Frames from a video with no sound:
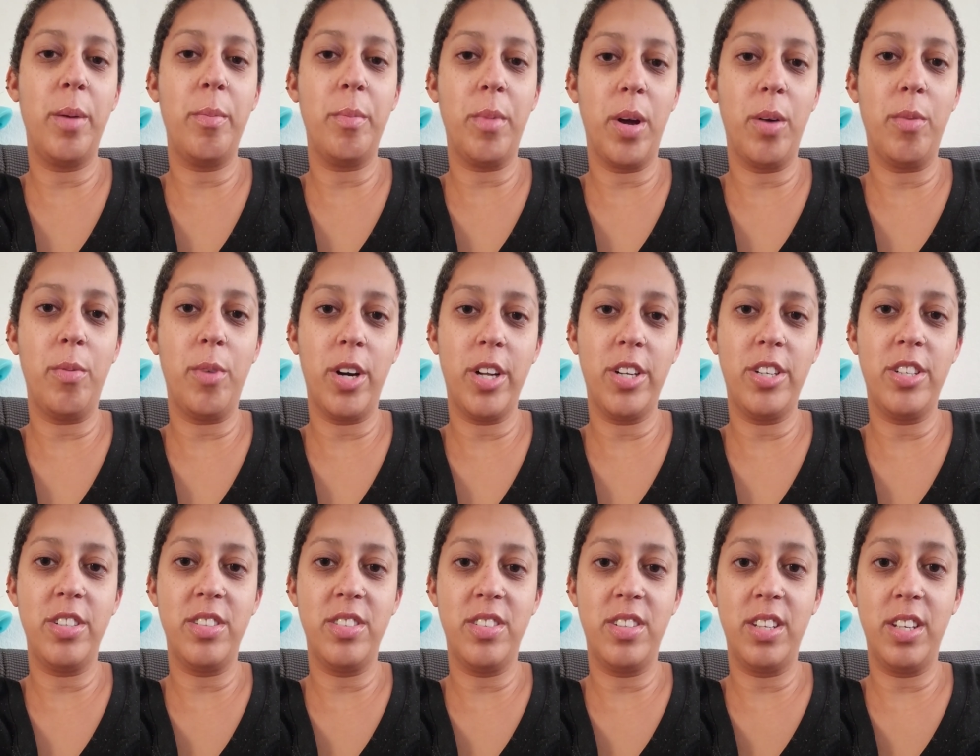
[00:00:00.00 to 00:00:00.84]
my
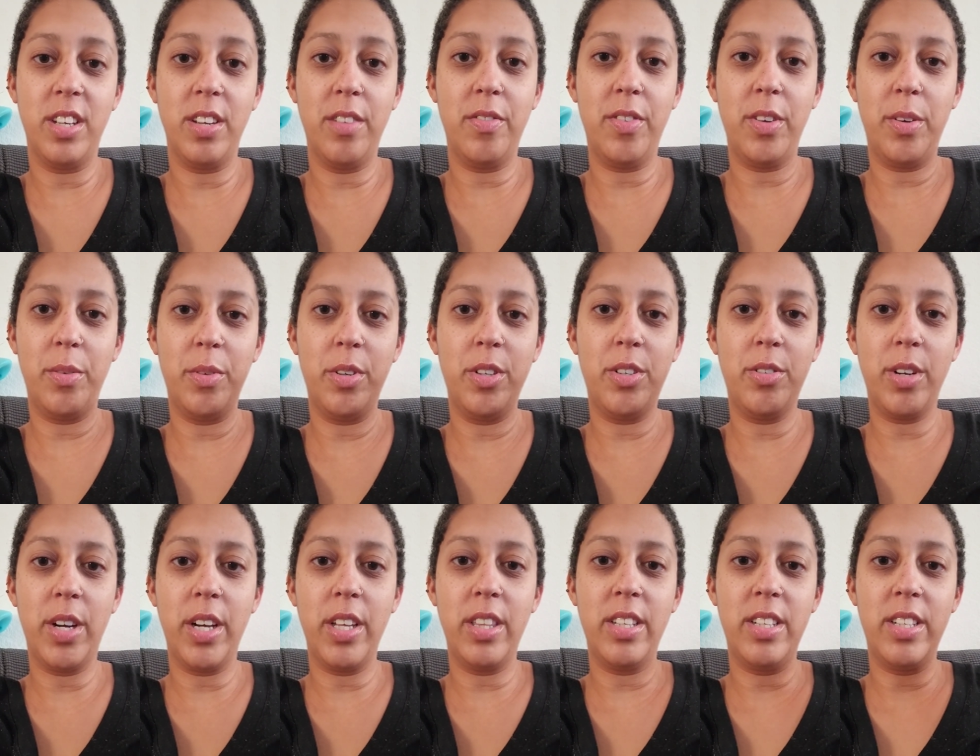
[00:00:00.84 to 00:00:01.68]
watch and see if it would
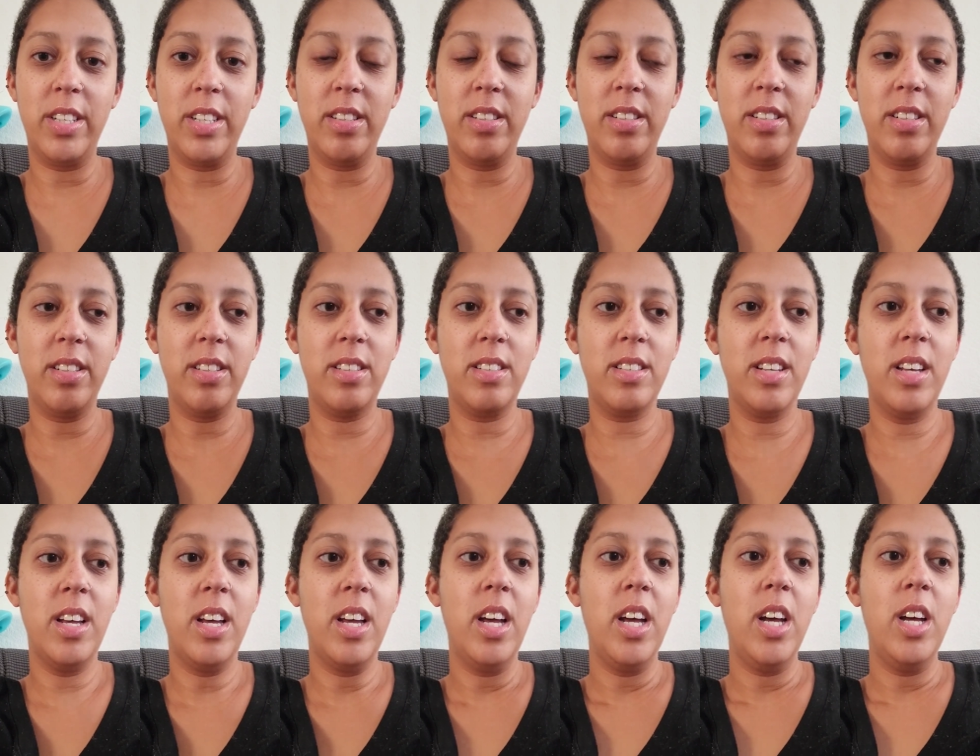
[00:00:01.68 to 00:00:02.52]
track the distance.
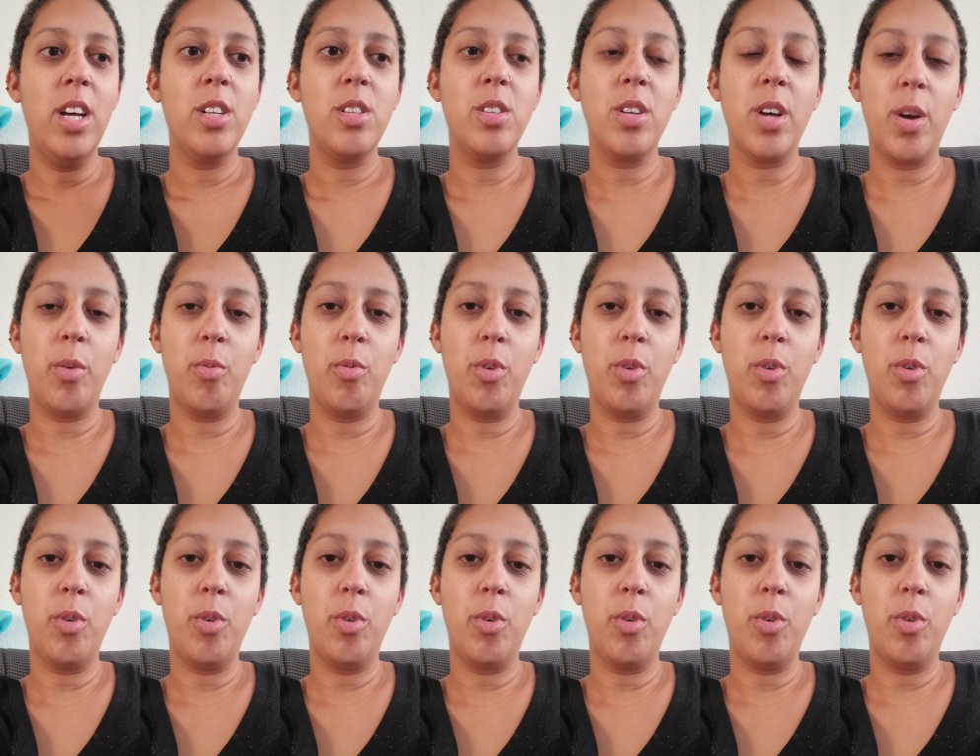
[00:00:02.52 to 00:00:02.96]
So